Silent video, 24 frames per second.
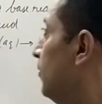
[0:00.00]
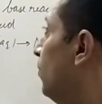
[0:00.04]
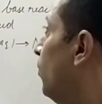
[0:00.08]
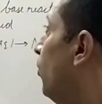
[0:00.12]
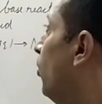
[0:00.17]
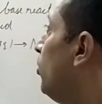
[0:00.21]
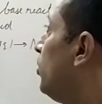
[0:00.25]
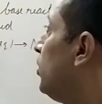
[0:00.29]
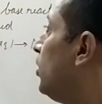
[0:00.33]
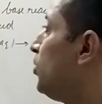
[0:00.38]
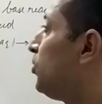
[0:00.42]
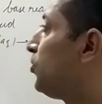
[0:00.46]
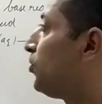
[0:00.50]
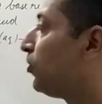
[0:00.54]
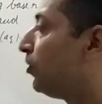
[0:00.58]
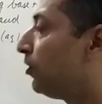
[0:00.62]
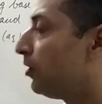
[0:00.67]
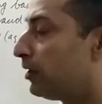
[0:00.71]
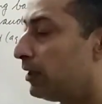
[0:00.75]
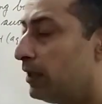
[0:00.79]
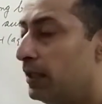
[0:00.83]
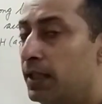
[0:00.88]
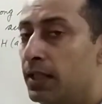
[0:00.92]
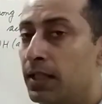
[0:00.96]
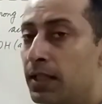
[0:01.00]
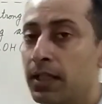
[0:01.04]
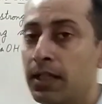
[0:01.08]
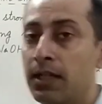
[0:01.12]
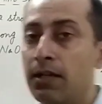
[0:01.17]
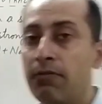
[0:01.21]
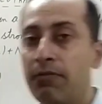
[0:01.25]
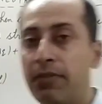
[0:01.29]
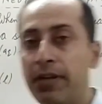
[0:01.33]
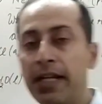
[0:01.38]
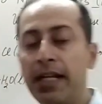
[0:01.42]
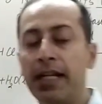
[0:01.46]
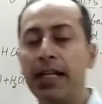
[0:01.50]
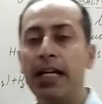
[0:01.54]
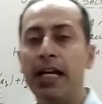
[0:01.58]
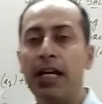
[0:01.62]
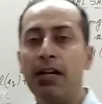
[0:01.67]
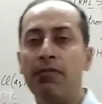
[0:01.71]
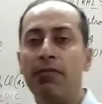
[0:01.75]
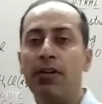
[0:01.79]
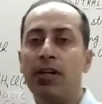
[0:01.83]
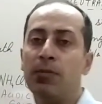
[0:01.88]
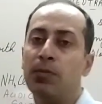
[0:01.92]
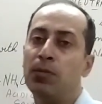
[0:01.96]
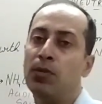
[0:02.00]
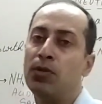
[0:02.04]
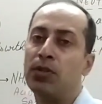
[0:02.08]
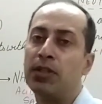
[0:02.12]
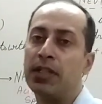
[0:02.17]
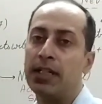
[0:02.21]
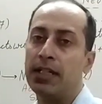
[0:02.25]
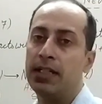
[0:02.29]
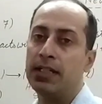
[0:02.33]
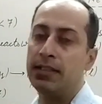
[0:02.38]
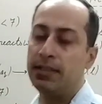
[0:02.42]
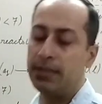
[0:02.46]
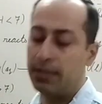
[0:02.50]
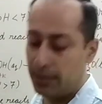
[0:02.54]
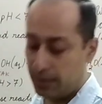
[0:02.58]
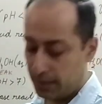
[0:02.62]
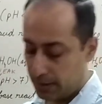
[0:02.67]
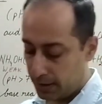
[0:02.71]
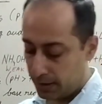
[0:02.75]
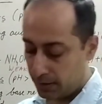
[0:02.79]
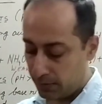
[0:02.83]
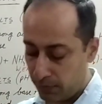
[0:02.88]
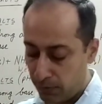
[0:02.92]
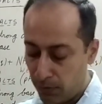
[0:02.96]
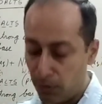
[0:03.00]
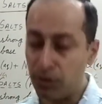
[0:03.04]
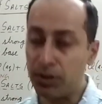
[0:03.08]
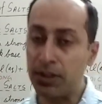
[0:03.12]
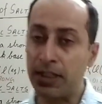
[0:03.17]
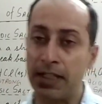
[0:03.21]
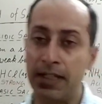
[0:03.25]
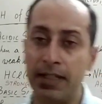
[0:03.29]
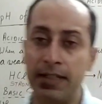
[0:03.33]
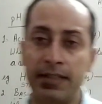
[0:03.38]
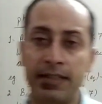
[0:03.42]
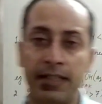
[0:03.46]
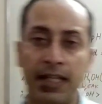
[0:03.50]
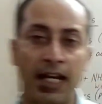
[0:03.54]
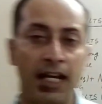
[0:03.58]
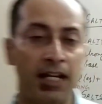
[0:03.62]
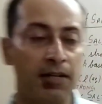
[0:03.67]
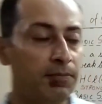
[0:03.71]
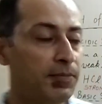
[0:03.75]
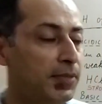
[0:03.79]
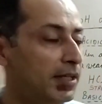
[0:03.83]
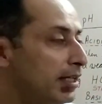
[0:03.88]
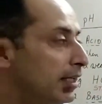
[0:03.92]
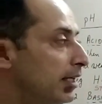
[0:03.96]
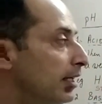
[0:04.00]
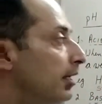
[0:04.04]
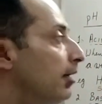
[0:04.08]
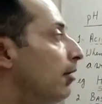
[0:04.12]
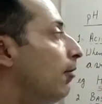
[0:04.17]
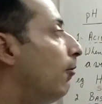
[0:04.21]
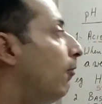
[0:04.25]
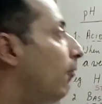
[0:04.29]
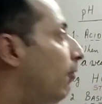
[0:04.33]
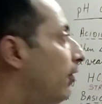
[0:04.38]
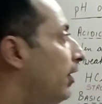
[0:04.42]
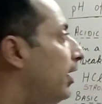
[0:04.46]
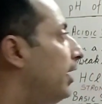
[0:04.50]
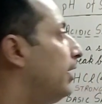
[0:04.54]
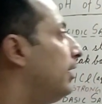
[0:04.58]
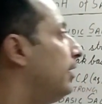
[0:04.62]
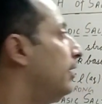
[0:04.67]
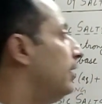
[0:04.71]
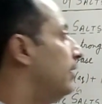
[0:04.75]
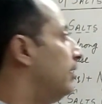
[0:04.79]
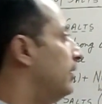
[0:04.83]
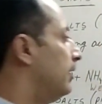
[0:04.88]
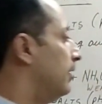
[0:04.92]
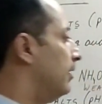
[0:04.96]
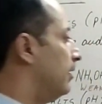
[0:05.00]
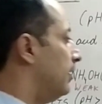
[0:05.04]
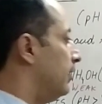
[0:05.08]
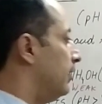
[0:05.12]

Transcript: both are strong. We can have one more case. The fourth case can be when